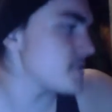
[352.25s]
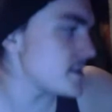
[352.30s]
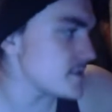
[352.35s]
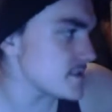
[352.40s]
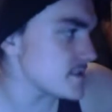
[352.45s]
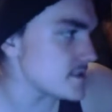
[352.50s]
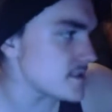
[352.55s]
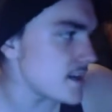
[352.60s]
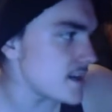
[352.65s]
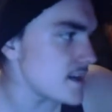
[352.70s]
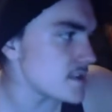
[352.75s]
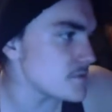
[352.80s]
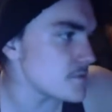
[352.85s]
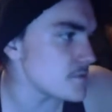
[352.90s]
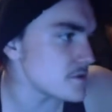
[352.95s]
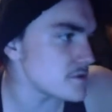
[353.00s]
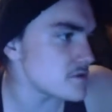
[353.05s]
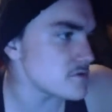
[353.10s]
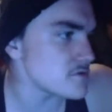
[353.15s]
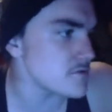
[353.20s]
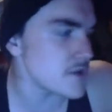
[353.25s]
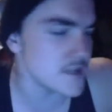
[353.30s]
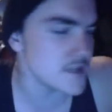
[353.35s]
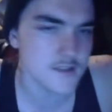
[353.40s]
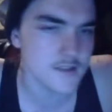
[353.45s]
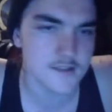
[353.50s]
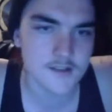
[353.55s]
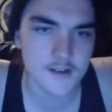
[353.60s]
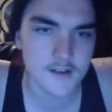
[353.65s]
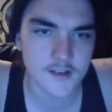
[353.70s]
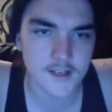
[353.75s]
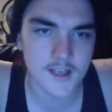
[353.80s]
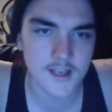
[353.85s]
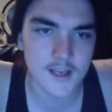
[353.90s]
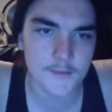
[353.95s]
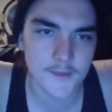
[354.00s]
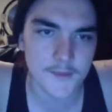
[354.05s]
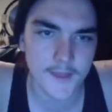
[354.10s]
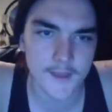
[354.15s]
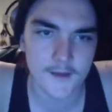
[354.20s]
As I say, it's been stress that's kind of
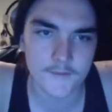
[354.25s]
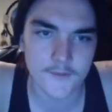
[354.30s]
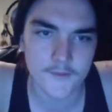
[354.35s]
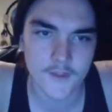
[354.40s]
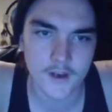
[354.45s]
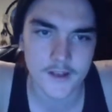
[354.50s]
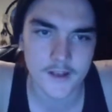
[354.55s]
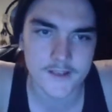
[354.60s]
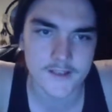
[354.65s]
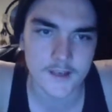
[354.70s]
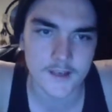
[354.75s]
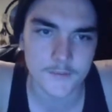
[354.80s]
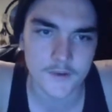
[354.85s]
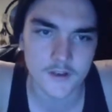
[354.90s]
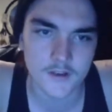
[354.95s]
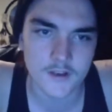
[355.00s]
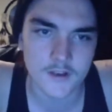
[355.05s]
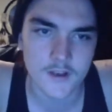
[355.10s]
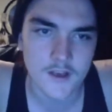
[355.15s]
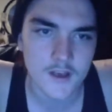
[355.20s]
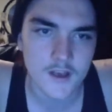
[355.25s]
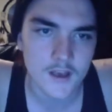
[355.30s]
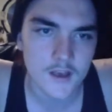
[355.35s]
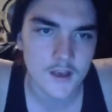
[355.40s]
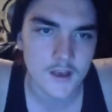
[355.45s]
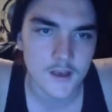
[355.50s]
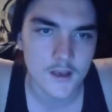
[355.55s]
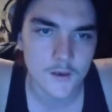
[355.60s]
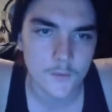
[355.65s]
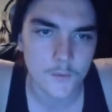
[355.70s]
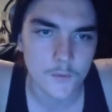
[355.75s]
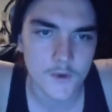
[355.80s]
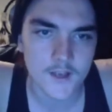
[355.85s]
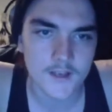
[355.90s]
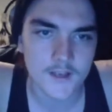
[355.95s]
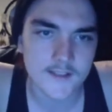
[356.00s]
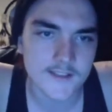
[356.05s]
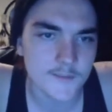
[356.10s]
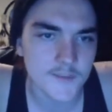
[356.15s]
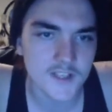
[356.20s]
kept me down for the last couple of
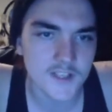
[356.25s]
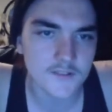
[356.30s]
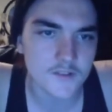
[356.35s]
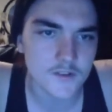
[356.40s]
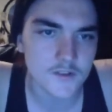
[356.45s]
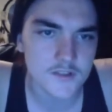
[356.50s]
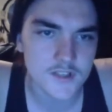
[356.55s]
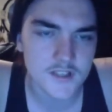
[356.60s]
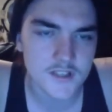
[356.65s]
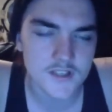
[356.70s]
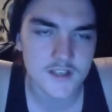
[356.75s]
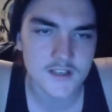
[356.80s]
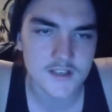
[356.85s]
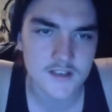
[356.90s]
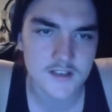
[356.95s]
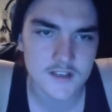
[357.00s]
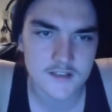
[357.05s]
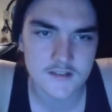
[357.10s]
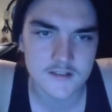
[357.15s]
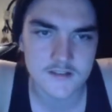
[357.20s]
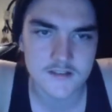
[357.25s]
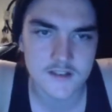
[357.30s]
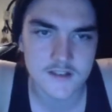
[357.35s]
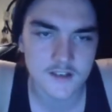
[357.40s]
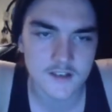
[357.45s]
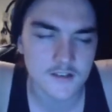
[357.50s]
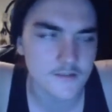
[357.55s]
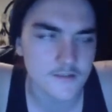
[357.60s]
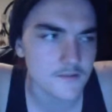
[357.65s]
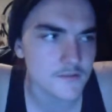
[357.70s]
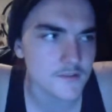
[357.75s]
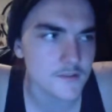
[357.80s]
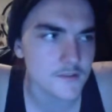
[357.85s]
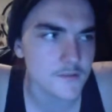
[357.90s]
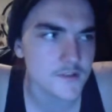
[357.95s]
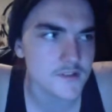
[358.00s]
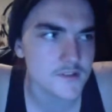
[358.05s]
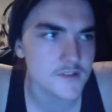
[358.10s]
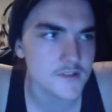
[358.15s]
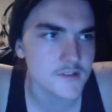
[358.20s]
weeks. I mean, I've got GCSEs and shit going through,
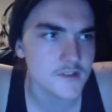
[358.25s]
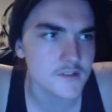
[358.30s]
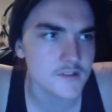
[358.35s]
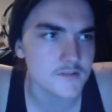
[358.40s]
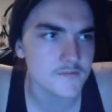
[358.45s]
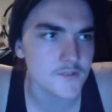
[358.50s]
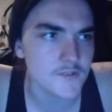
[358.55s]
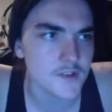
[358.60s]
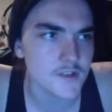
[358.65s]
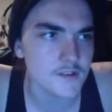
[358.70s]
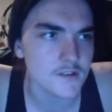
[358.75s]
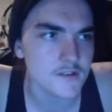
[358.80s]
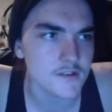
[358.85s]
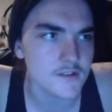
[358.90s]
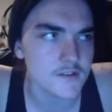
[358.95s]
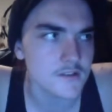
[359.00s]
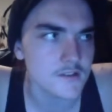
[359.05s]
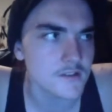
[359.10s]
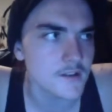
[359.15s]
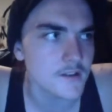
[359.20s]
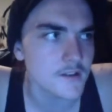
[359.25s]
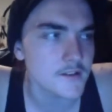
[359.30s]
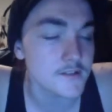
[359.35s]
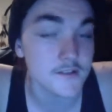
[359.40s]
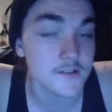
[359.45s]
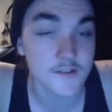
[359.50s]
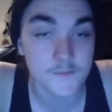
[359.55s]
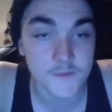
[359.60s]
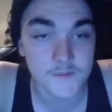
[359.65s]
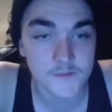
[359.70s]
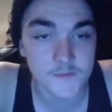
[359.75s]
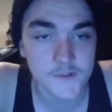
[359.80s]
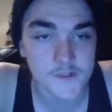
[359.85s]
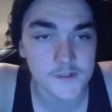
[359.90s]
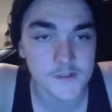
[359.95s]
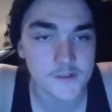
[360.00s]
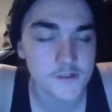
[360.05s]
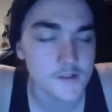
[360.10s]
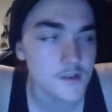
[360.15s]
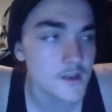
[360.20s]
which isn't very nice. Excuse my
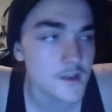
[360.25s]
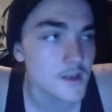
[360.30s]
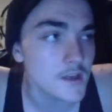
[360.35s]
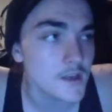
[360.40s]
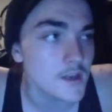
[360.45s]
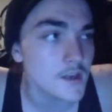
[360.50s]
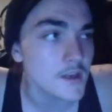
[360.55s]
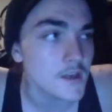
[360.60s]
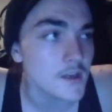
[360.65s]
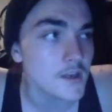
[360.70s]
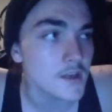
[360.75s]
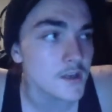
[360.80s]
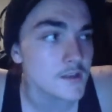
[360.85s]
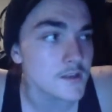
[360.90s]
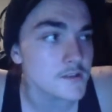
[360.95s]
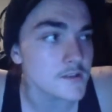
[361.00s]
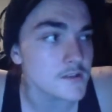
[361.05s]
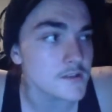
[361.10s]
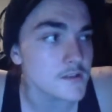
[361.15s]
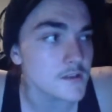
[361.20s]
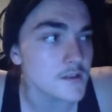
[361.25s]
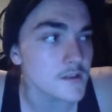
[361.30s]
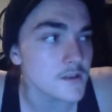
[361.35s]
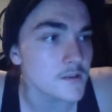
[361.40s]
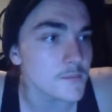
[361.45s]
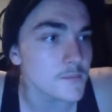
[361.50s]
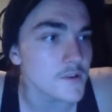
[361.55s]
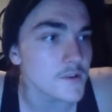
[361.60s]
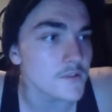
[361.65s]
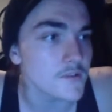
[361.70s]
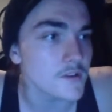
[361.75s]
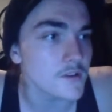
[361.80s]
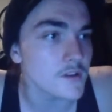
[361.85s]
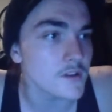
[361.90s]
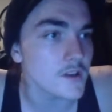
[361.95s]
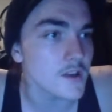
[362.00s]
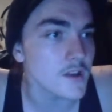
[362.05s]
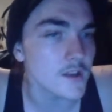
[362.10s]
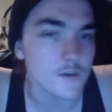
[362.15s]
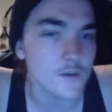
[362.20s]
French. Just a bit of a
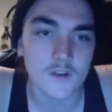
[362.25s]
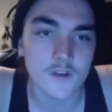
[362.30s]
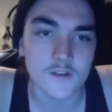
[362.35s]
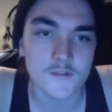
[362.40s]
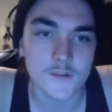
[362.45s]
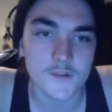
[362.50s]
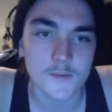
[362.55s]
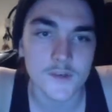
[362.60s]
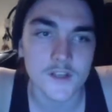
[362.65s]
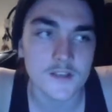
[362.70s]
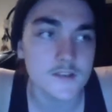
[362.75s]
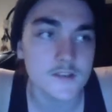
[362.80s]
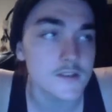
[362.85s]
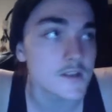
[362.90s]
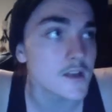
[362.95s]
head all over the place.